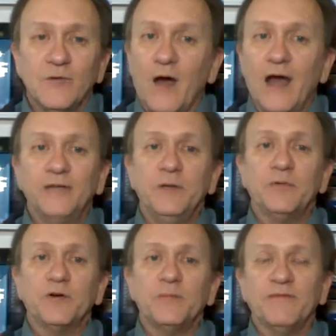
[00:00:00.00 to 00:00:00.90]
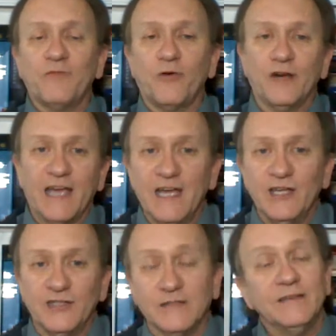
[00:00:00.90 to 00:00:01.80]
Why do people commit
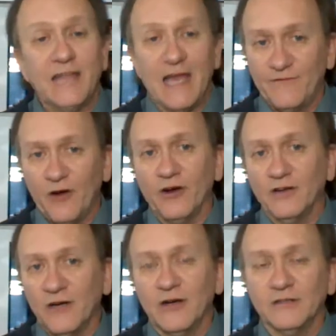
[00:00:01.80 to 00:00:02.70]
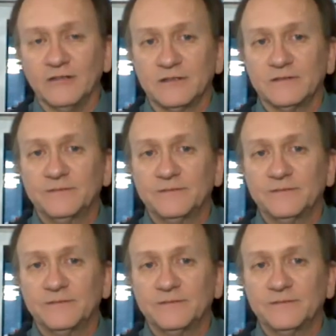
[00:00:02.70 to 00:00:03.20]
fornication? They have hardened hearts.